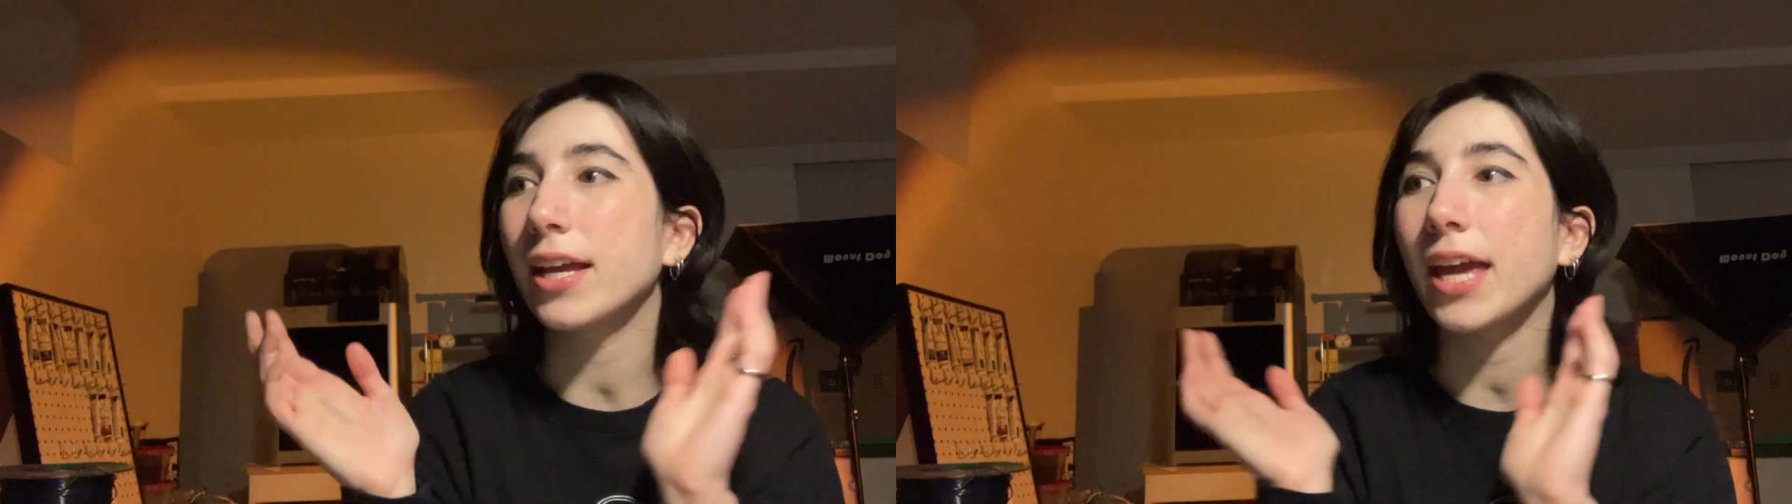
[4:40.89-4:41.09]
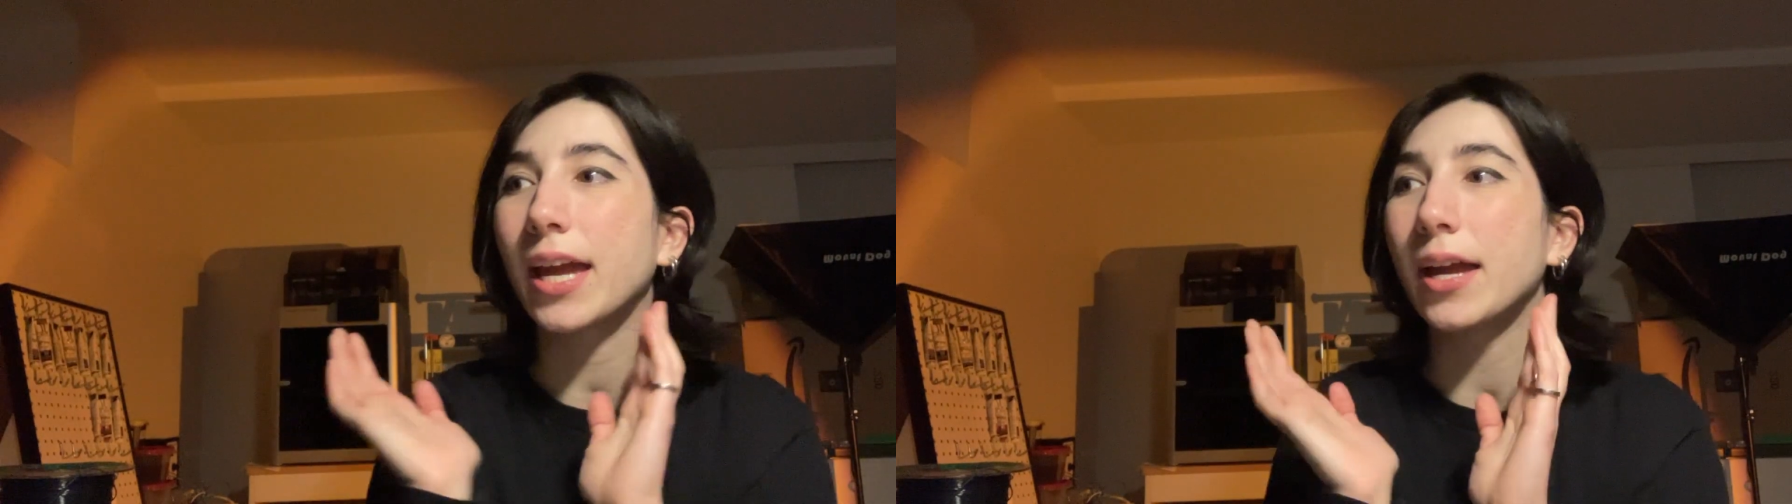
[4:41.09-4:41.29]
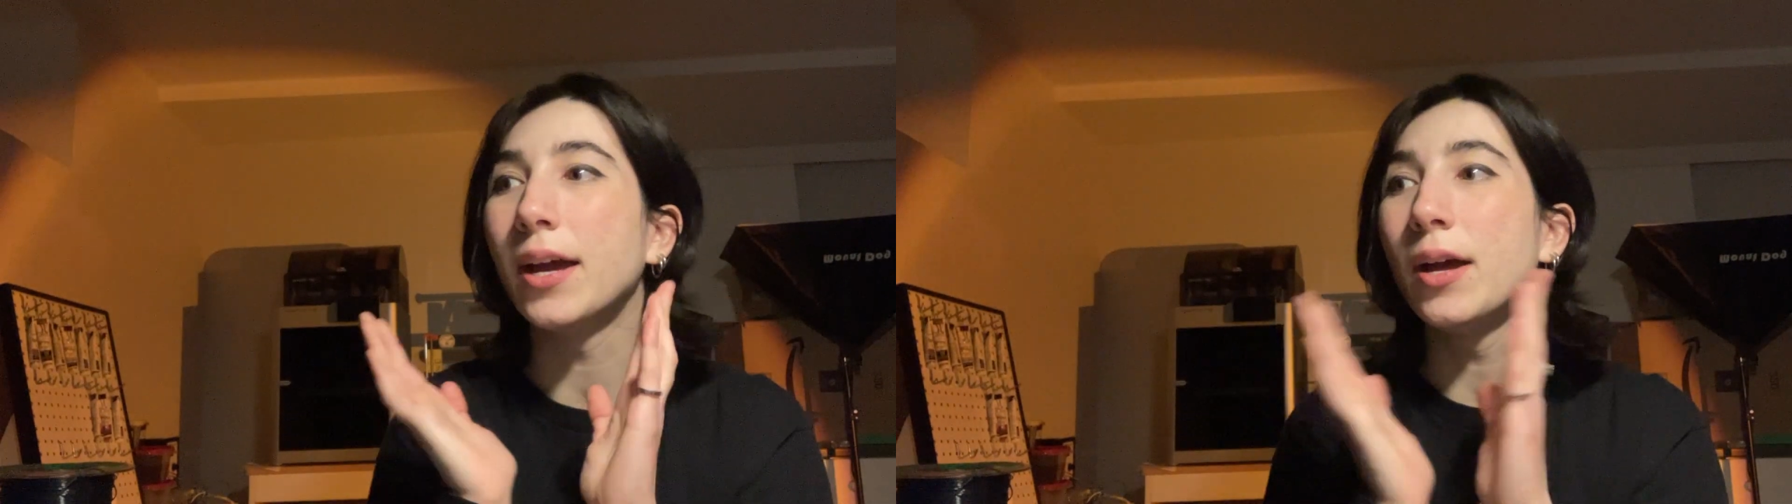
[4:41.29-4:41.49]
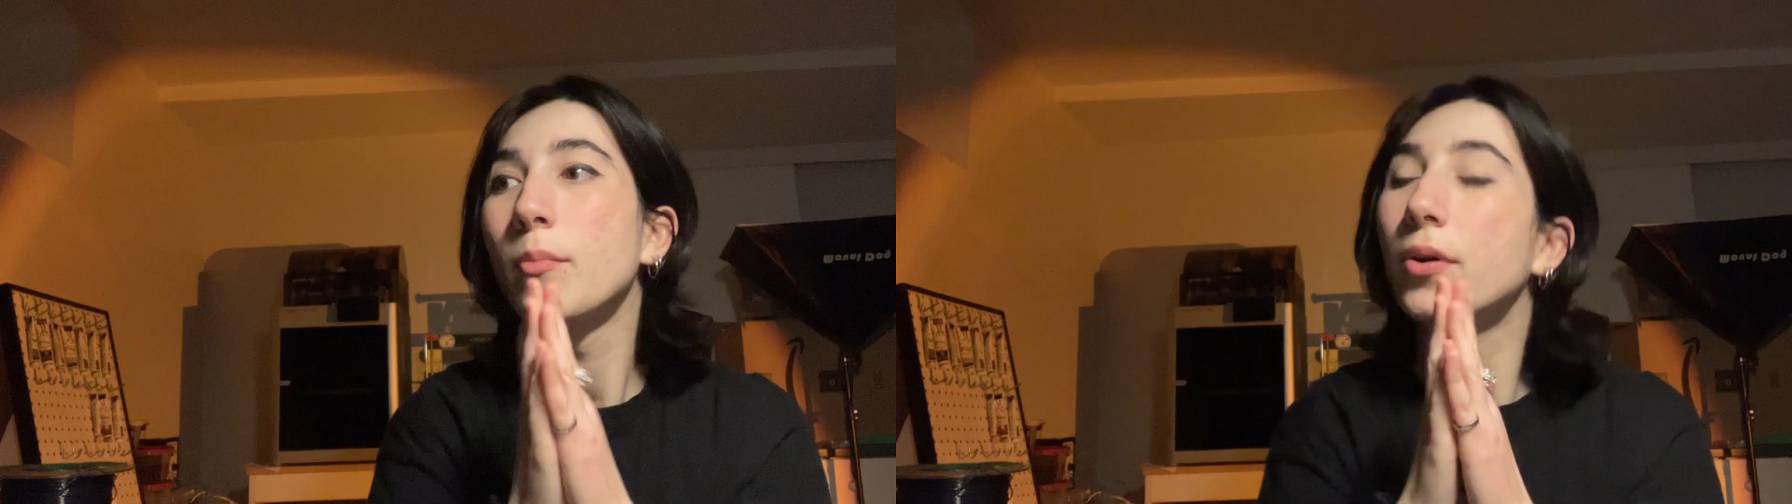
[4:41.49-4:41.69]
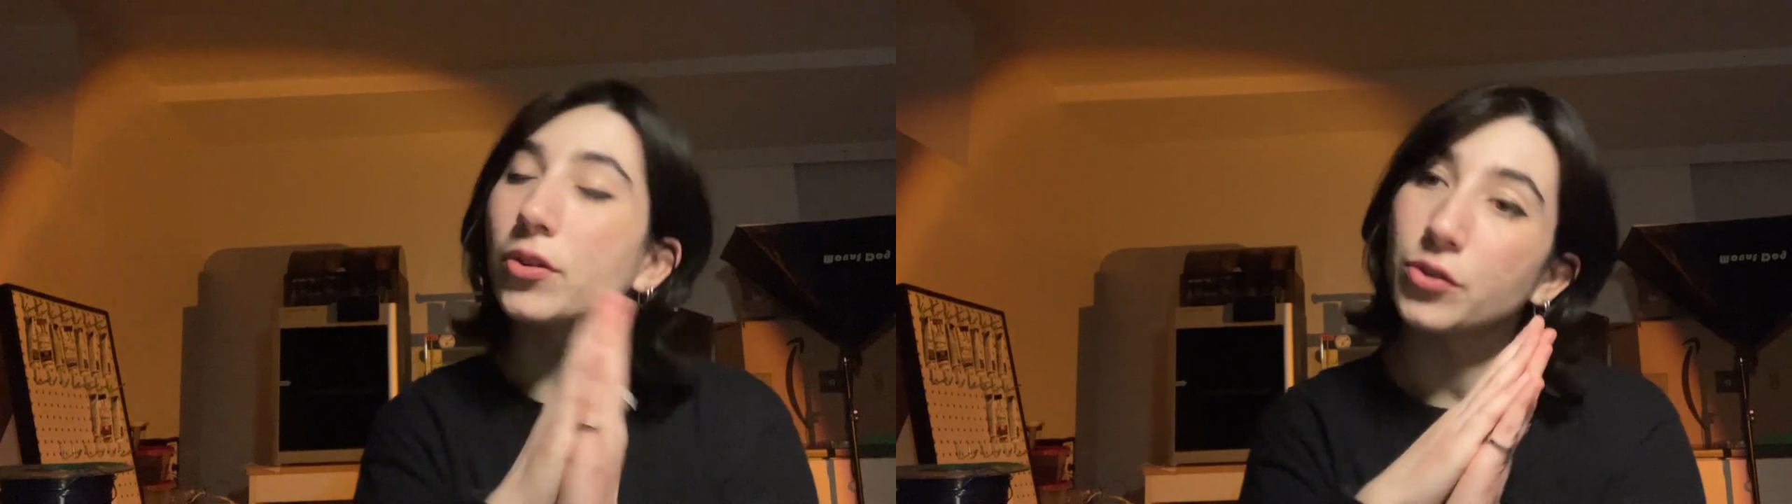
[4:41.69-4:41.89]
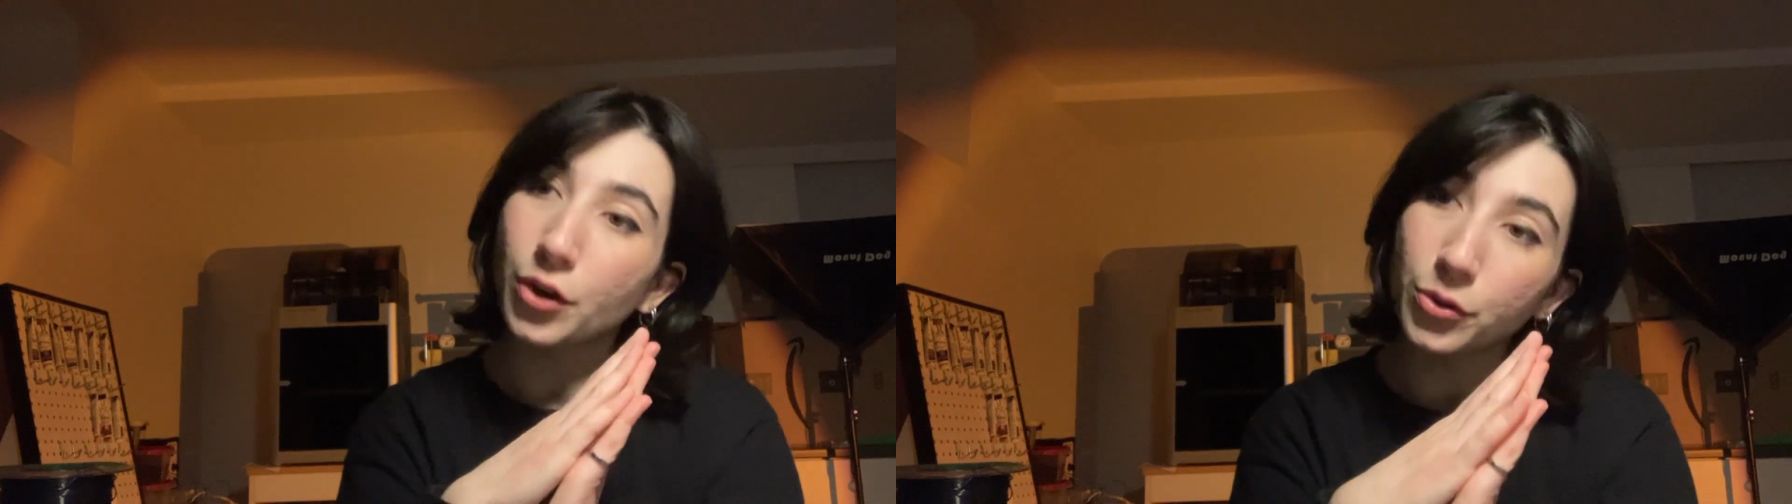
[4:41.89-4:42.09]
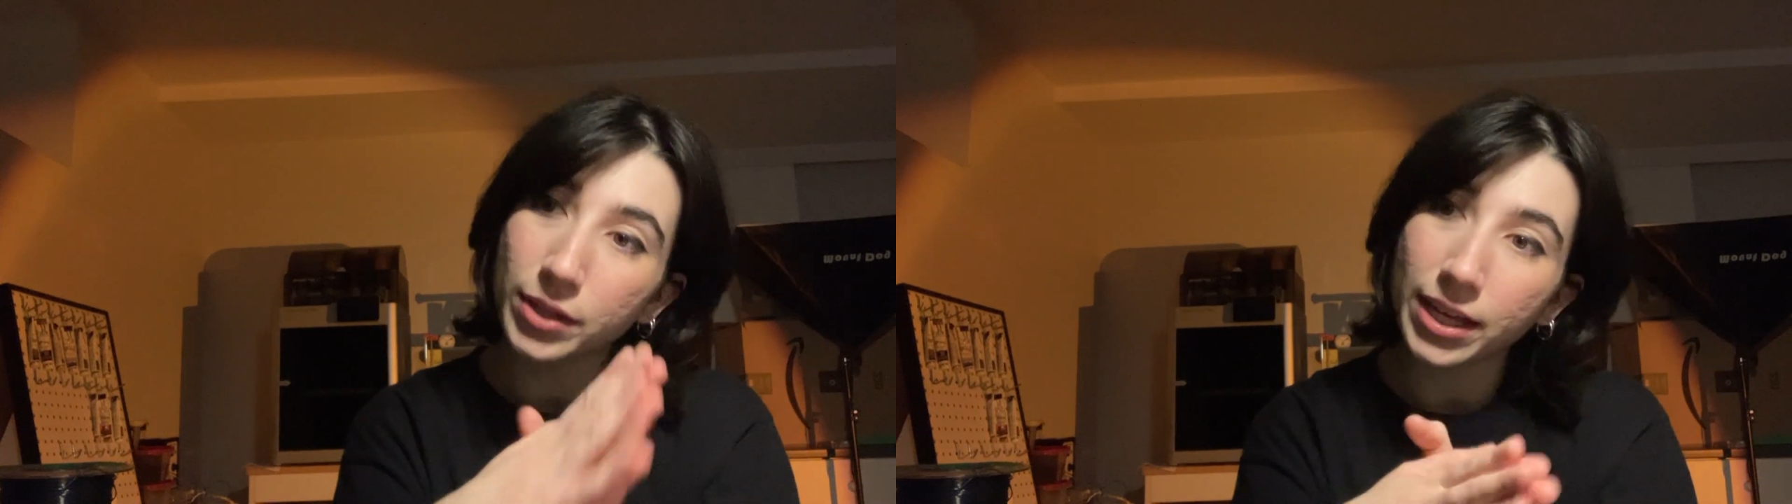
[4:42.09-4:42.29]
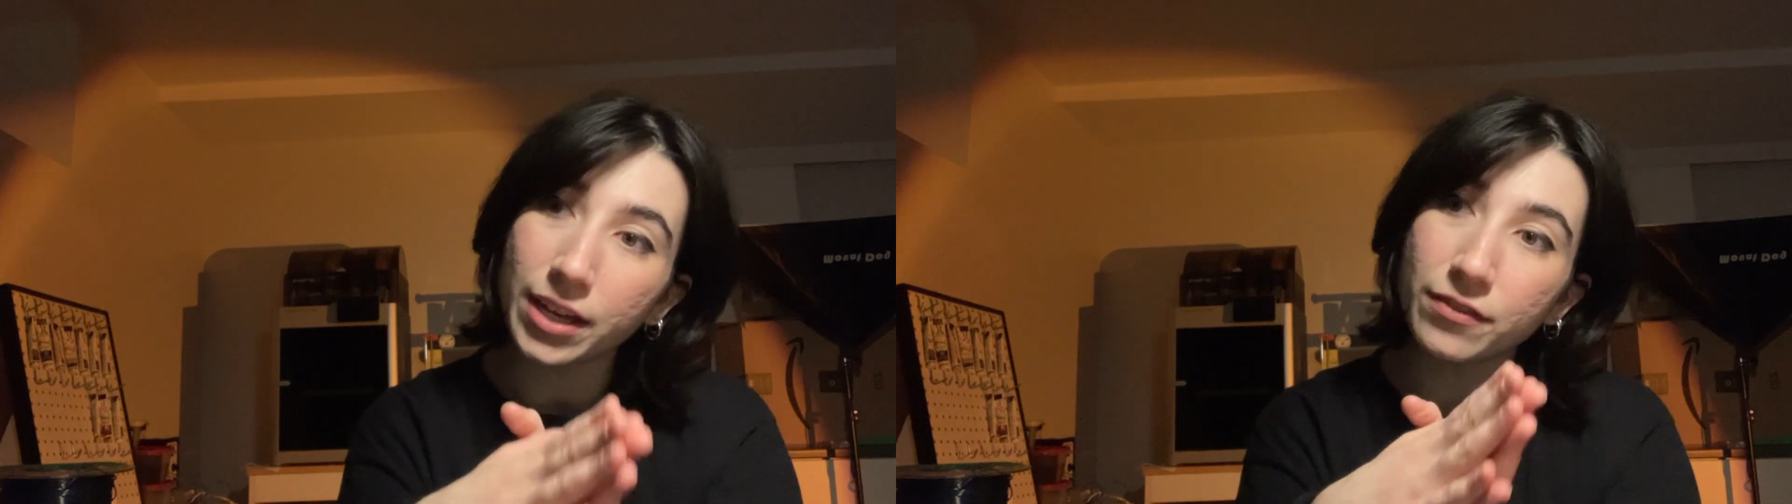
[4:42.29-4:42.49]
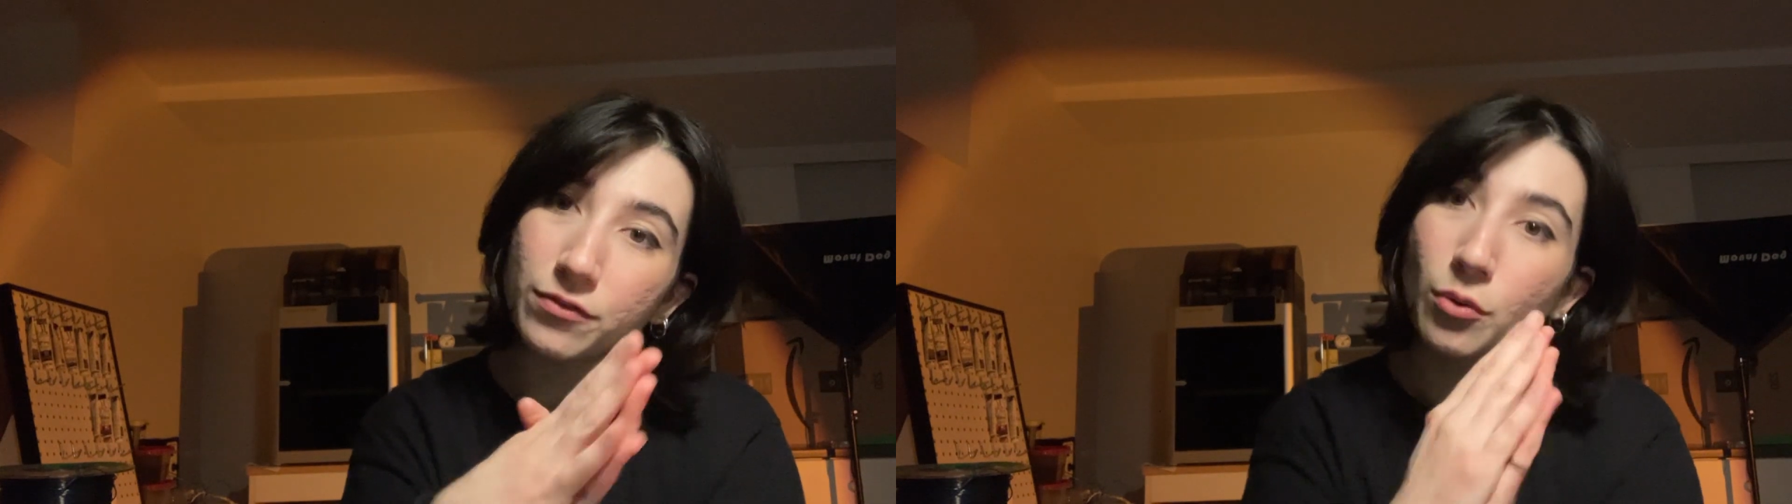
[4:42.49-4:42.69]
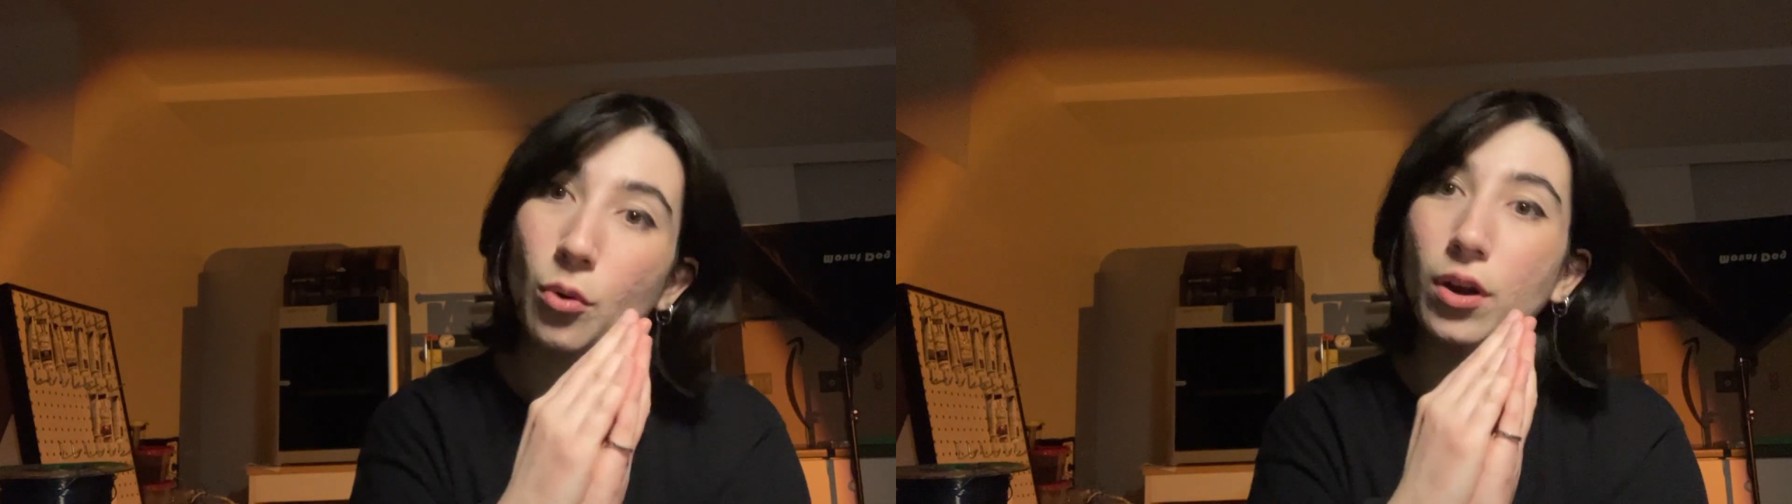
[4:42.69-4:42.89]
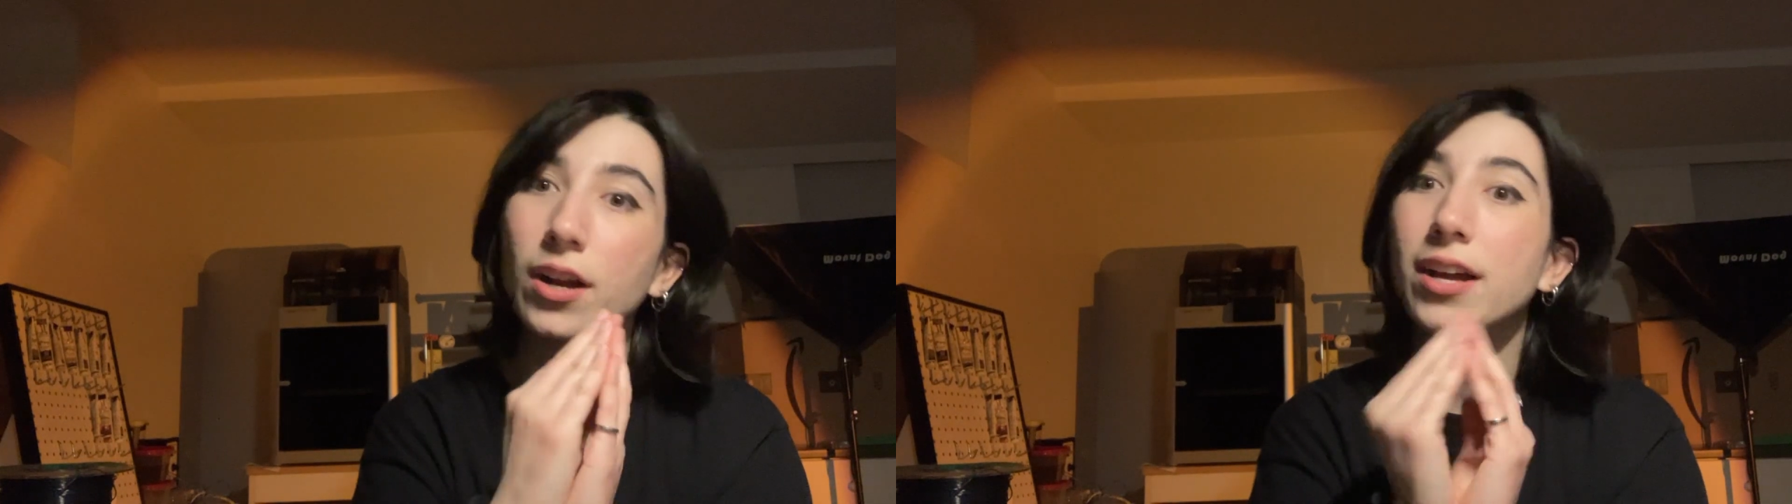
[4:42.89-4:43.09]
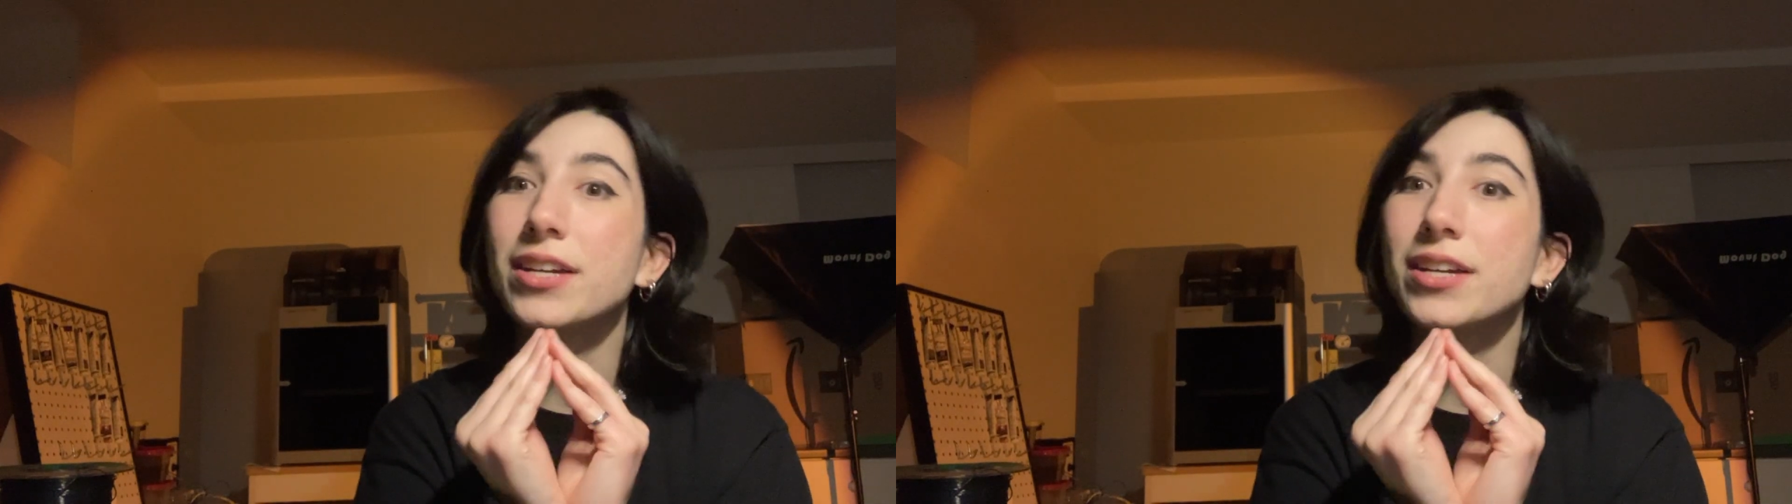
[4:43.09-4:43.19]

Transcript: a build your own kit for